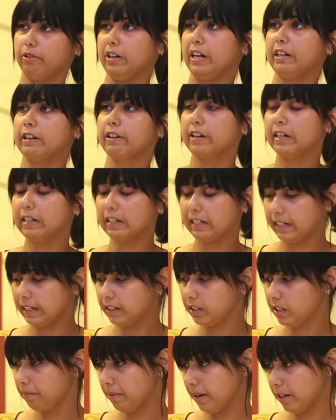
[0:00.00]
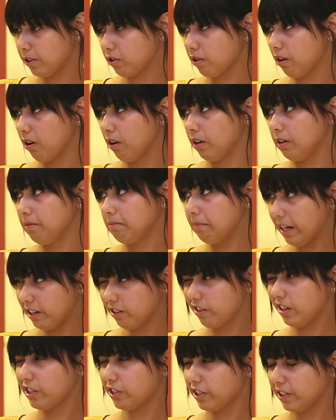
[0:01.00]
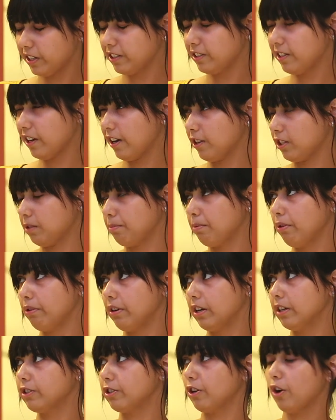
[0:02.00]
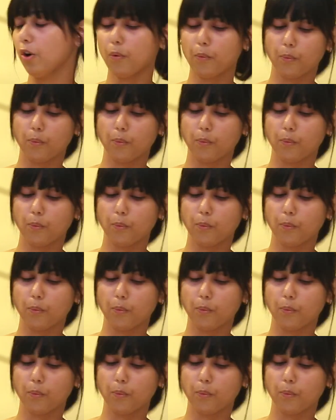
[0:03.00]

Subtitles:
recurrently in debates on migration and diasporas.